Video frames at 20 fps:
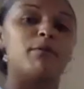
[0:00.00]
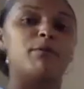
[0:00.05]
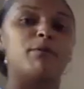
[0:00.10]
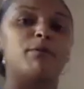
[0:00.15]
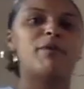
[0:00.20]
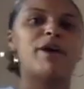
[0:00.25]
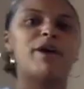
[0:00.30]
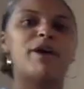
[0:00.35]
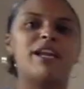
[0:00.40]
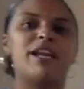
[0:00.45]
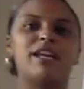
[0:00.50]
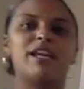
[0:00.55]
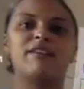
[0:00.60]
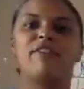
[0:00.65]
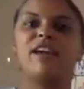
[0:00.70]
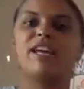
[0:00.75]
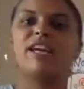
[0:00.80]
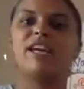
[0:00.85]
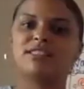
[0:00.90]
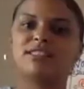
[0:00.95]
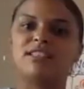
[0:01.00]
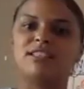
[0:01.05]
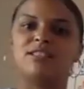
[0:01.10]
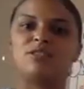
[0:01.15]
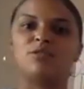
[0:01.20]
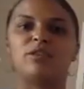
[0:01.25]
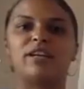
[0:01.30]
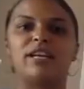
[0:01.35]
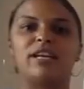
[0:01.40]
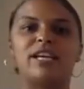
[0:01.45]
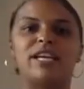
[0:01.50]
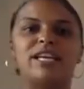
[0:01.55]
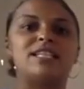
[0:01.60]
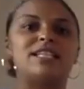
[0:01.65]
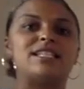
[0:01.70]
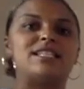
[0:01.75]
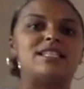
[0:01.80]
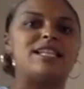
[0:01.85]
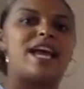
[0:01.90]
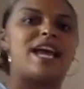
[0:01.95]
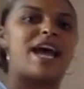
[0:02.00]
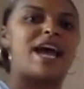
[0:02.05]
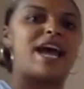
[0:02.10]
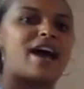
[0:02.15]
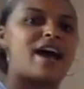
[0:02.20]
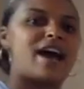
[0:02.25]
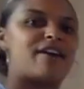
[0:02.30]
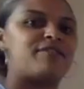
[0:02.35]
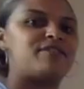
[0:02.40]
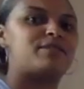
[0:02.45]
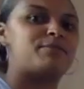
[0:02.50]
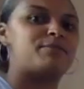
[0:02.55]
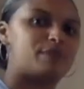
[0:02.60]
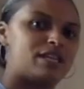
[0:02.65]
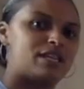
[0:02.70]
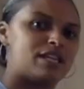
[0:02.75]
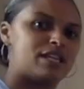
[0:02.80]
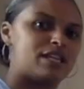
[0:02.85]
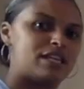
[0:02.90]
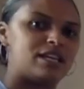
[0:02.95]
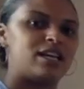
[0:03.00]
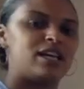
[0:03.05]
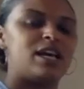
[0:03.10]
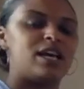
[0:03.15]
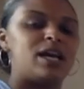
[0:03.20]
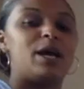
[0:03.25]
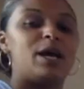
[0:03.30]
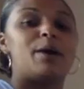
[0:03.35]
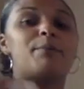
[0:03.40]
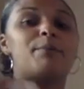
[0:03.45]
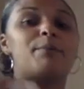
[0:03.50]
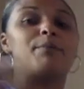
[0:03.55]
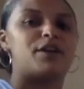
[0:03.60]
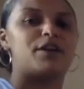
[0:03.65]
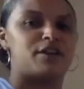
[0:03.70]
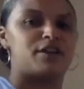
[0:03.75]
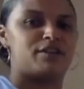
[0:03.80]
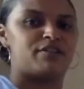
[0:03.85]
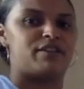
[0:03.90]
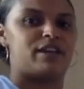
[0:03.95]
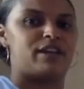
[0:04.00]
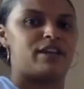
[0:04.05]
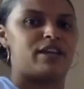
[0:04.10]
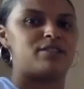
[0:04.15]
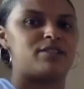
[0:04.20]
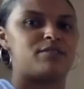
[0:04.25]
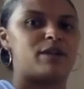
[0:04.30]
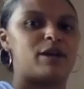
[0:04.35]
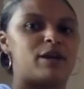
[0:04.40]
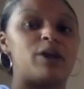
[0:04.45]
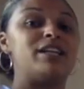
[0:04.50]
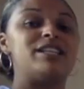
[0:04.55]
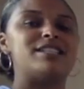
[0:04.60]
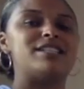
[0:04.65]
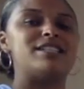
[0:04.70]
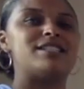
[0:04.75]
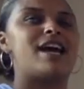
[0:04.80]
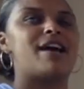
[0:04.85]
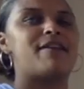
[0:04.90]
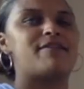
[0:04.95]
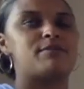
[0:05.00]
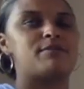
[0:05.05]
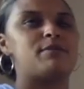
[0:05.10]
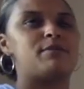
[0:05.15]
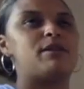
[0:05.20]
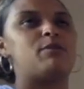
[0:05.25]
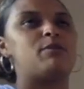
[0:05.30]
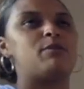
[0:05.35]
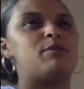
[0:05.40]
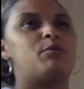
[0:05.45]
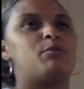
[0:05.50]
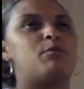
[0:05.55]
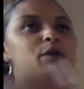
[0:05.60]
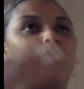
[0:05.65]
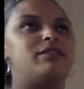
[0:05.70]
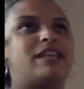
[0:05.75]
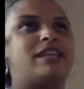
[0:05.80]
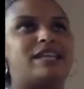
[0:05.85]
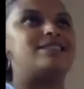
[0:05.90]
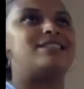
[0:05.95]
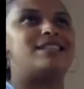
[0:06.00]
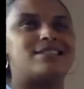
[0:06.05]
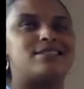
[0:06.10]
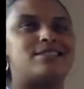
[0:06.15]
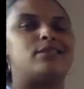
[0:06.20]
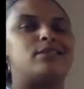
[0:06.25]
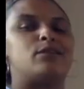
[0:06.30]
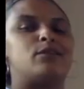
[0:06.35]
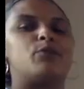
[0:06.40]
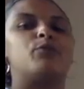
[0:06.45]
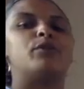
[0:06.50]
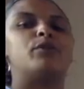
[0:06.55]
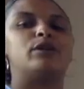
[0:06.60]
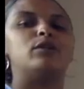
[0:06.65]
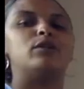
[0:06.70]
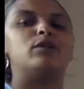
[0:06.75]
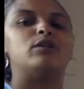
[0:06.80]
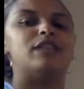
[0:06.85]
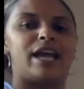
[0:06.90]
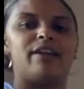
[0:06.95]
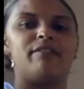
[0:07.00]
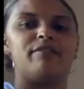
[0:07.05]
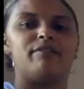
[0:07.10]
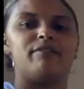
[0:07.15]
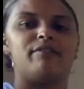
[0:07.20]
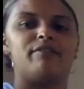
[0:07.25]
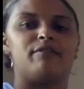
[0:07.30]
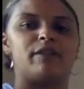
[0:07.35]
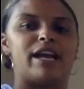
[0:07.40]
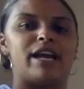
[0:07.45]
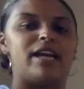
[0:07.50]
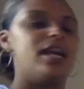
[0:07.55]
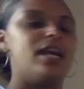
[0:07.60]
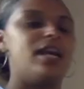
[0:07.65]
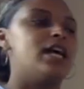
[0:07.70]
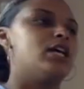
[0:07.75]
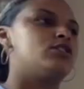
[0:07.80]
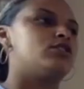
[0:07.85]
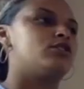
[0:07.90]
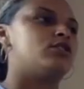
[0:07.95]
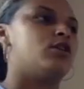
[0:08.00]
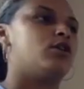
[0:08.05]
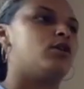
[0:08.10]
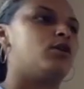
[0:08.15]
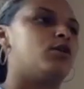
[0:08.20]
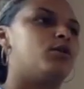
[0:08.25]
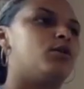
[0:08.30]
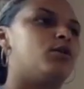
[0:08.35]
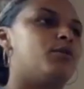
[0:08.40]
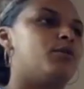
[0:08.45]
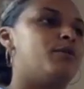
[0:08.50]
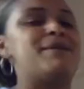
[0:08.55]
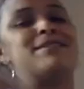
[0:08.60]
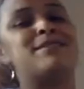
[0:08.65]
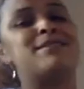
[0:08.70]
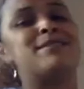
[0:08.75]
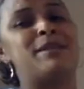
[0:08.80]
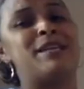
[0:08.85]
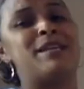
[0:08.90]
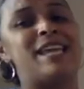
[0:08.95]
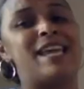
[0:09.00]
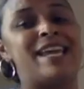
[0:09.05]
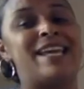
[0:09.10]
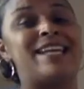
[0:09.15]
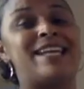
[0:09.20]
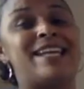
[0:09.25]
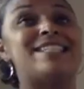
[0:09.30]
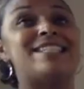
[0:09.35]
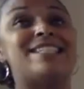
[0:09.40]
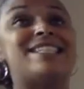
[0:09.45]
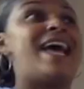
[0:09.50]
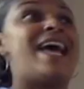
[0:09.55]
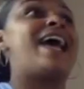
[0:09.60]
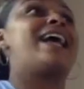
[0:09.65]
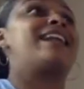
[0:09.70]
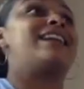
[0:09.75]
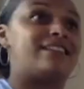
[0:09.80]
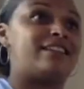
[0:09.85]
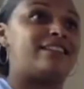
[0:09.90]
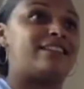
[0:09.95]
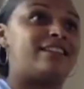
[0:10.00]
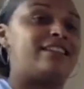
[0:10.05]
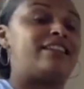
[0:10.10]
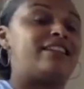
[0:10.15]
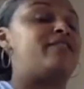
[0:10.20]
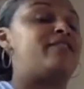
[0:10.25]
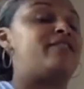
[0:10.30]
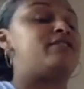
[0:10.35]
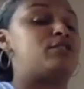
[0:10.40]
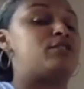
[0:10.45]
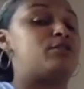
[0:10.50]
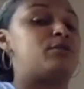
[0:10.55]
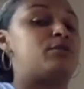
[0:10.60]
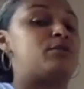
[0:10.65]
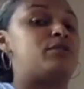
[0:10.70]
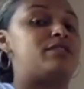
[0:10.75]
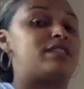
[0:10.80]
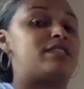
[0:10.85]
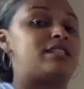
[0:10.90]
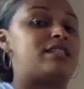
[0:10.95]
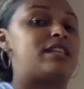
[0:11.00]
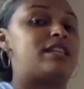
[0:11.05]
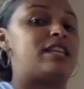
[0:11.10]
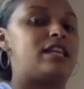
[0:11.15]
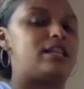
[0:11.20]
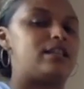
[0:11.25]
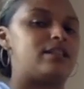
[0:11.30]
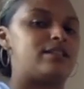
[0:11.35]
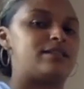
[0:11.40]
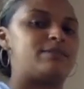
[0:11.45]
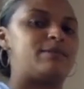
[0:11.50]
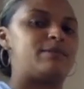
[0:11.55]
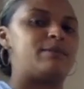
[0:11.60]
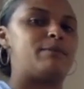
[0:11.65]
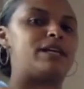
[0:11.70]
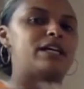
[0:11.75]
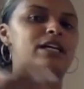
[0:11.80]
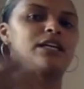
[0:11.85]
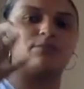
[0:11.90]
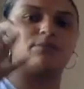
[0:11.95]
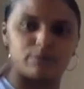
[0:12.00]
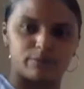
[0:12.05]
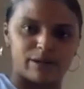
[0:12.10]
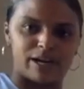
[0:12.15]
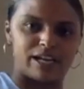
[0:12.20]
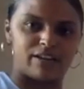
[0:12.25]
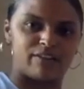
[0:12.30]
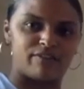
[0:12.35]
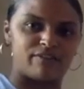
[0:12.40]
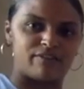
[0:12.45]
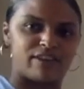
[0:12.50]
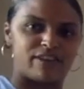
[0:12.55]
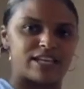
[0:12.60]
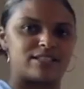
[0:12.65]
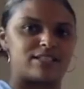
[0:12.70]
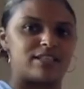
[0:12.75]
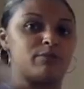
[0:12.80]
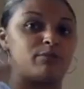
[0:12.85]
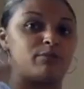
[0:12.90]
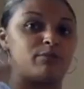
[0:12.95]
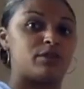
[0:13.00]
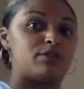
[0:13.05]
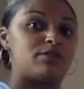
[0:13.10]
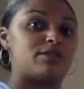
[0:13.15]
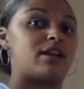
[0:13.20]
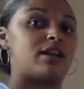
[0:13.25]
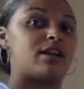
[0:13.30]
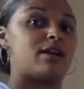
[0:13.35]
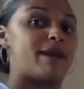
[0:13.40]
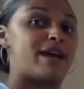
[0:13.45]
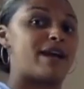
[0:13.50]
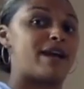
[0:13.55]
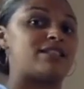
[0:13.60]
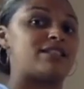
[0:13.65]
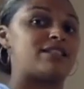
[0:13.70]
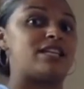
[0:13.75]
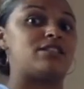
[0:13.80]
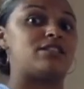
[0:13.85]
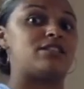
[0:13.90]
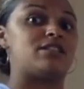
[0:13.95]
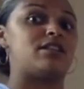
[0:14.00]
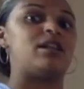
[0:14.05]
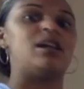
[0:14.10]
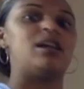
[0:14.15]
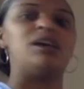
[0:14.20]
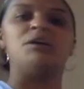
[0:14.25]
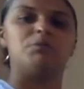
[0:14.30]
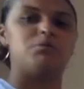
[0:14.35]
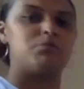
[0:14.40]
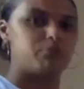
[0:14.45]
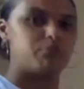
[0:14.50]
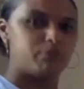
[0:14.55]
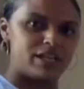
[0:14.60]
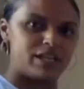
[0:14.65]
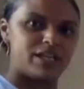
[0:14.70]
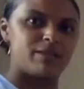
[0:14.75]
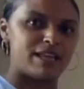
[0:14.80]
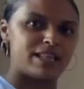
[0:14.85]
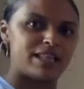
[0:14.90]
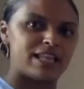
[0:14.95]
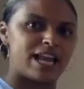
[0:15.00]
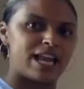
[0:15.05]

we're writing a fantasy story, it doesn't have to be perfect, or it doesn't have to be what exists in the real life, right? So maybe somebody can't technically live to 268 years, but because we're writing fantasy and we're using our imagination, we can make that